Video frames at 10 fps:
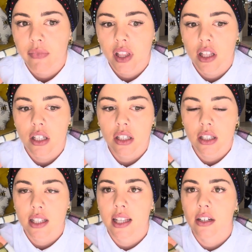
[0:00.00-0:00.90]

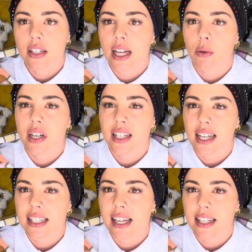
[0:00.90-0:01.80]
Because that one is like
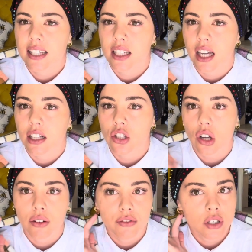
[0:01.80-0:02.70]
satiny and
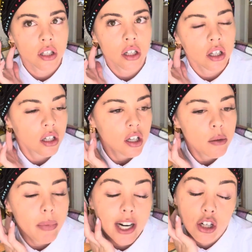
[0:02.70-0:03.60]
soft,
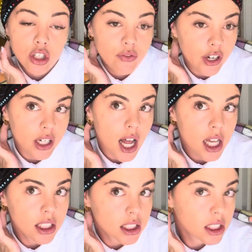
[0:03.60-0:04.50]
but it looks very
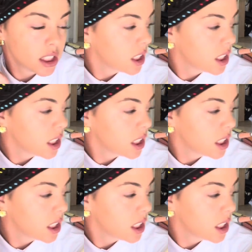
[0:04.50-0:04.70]
nice.